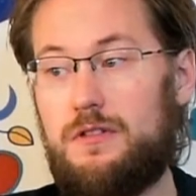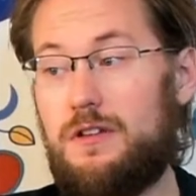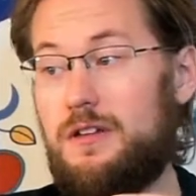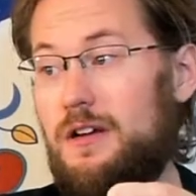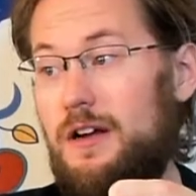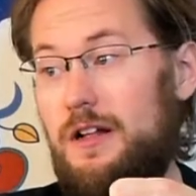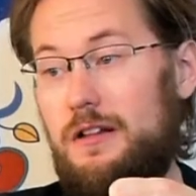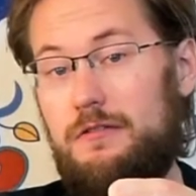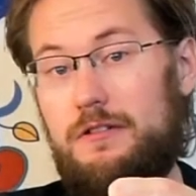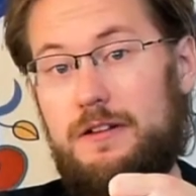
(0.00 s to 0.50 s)

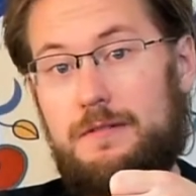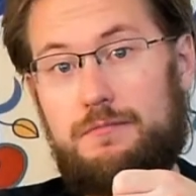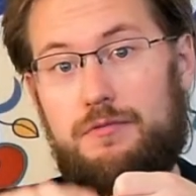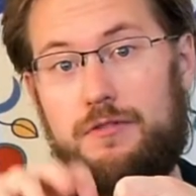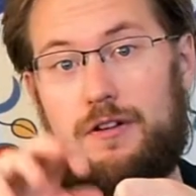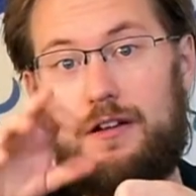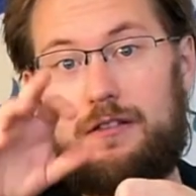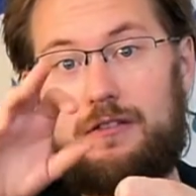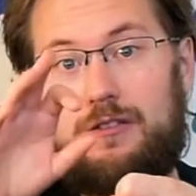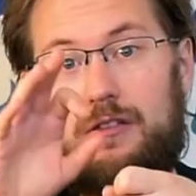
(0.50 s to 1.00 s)
coloring
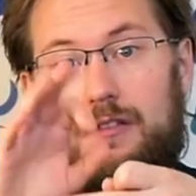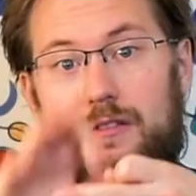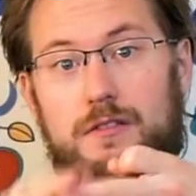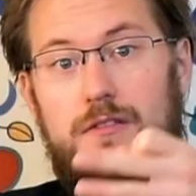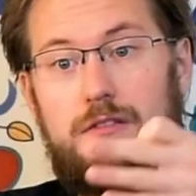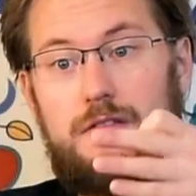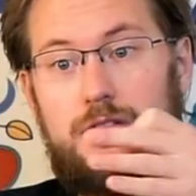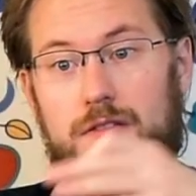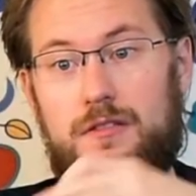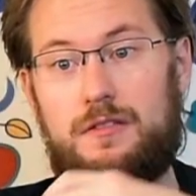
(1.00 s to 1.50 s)

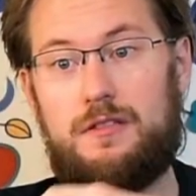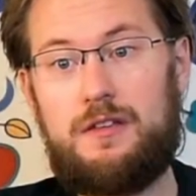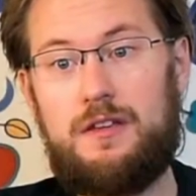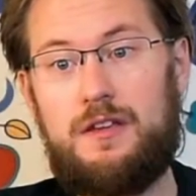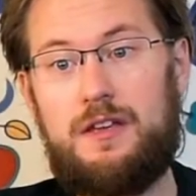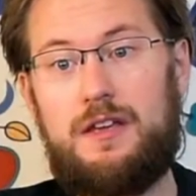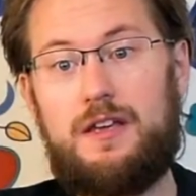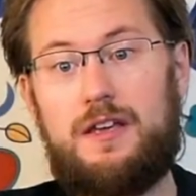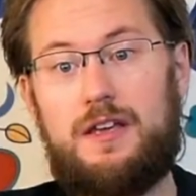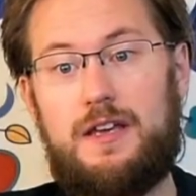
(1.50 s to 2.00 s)
processes,
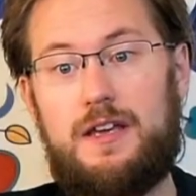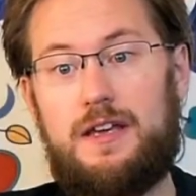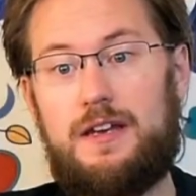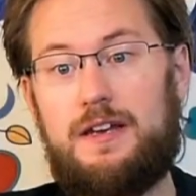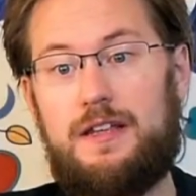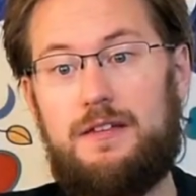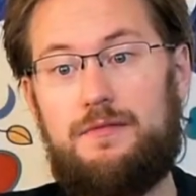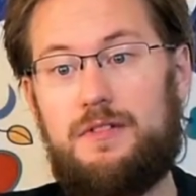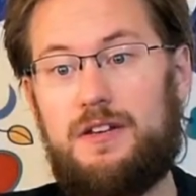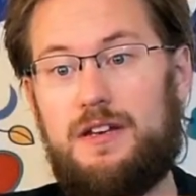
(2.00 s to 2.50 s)

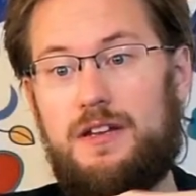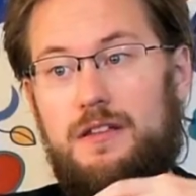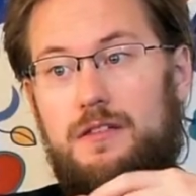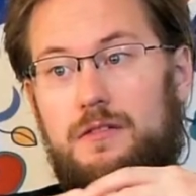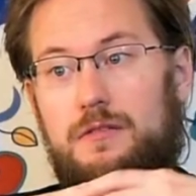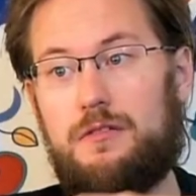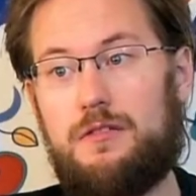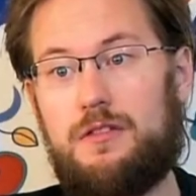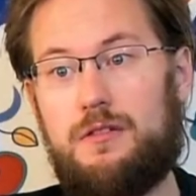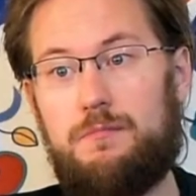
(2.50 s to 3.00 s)
and
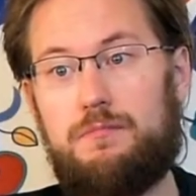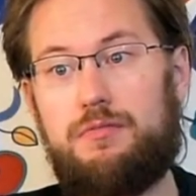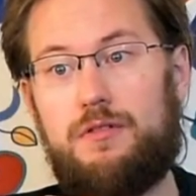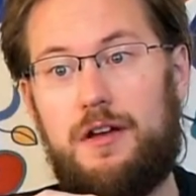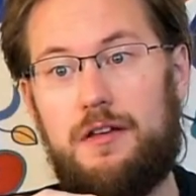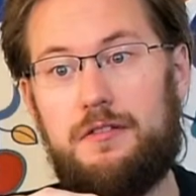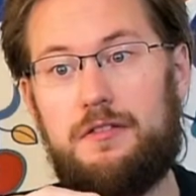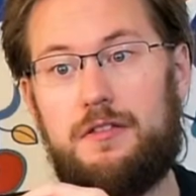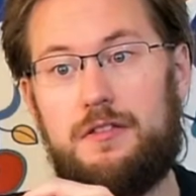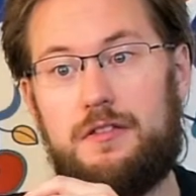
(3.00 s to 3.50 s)
even some
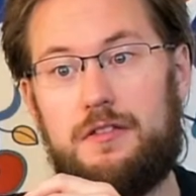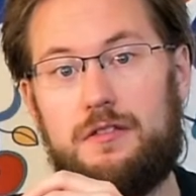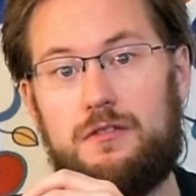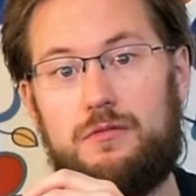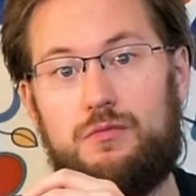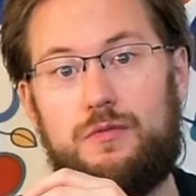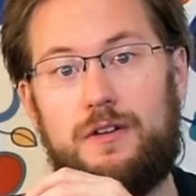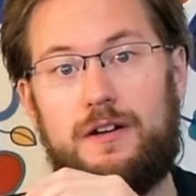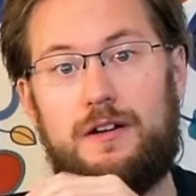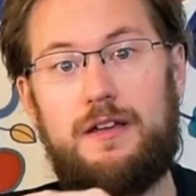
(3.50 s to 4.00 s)

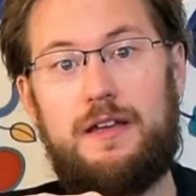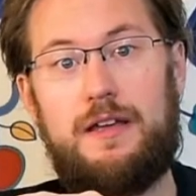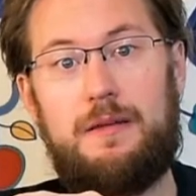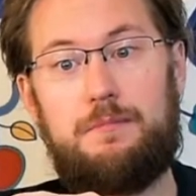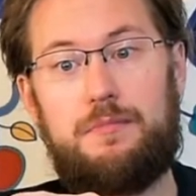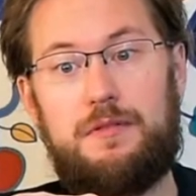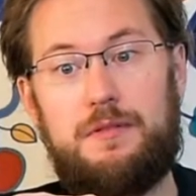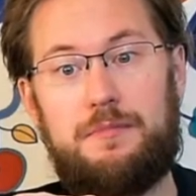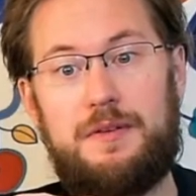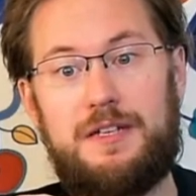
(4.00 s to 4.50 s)
processes where he
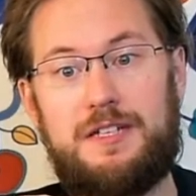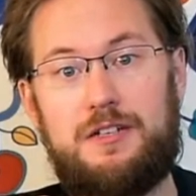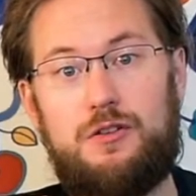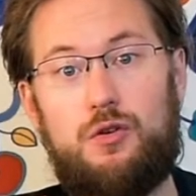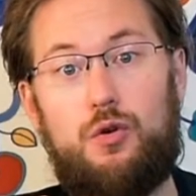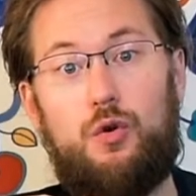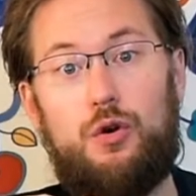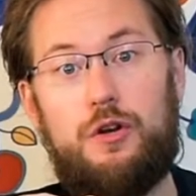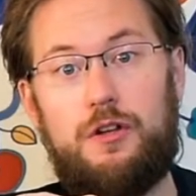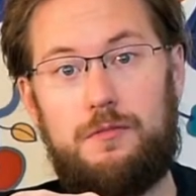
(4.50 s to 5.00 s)
implemented
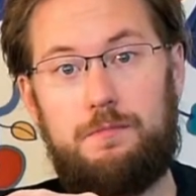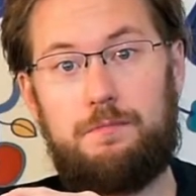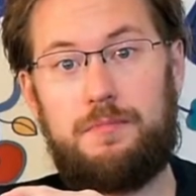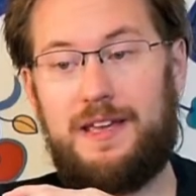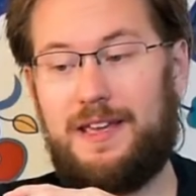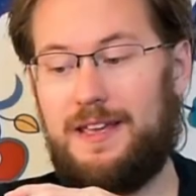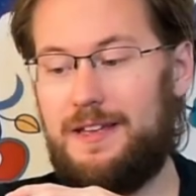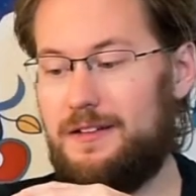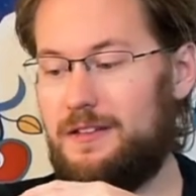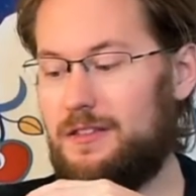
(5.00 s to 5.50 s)
oil
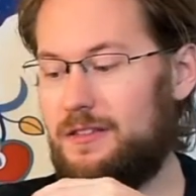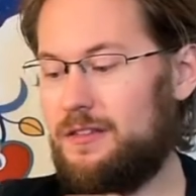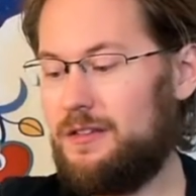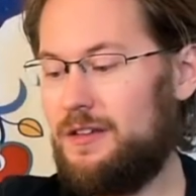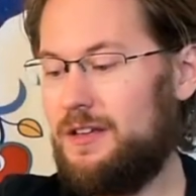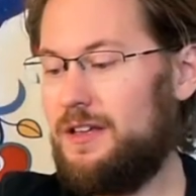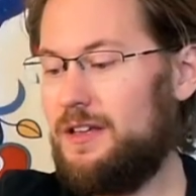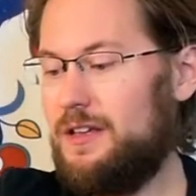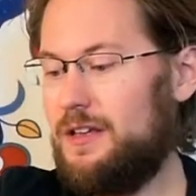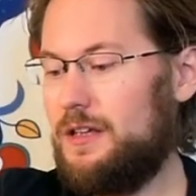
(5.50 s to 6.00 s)
paints,
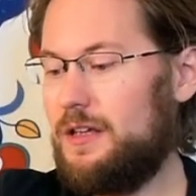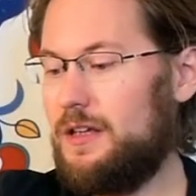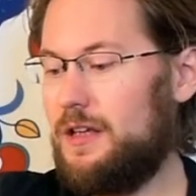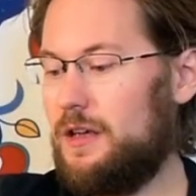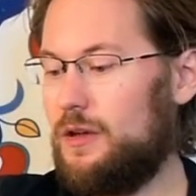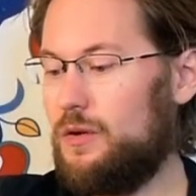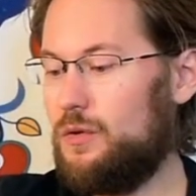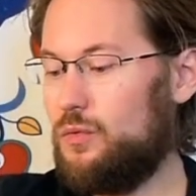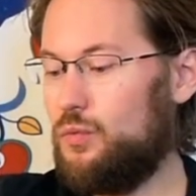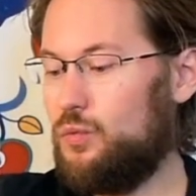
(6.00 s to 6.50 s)

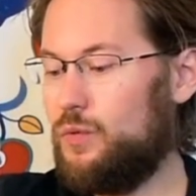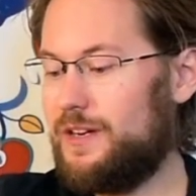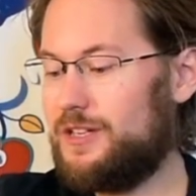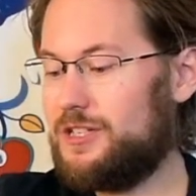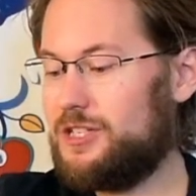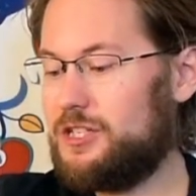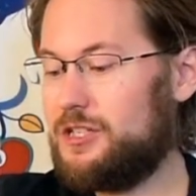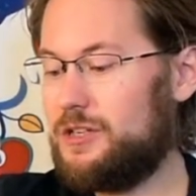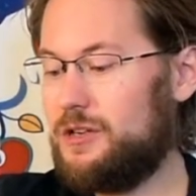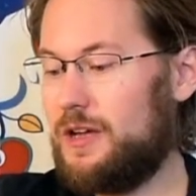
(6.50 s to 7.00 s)

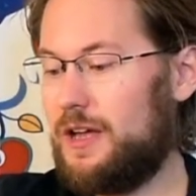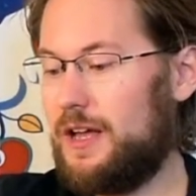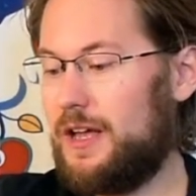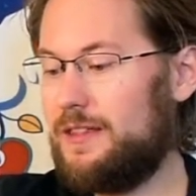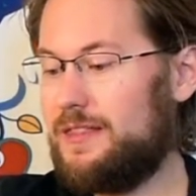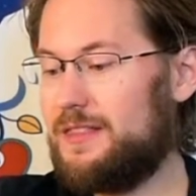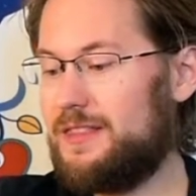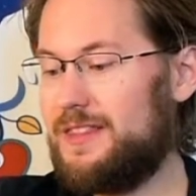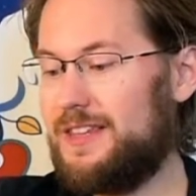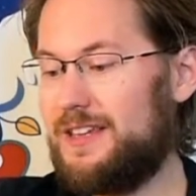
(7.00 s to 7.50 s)
which I
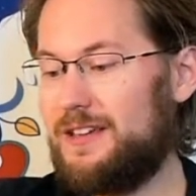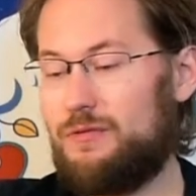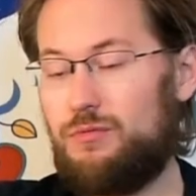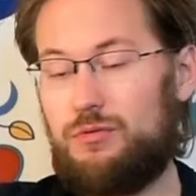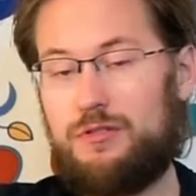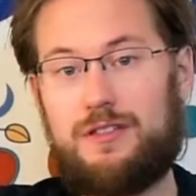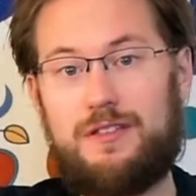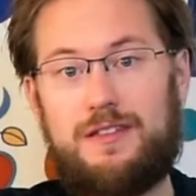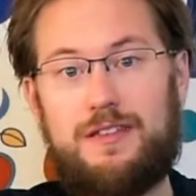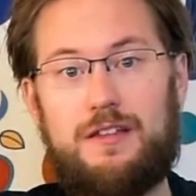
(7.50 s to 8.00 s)
think
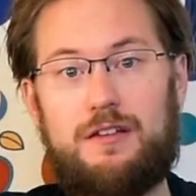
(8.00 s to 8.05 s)
was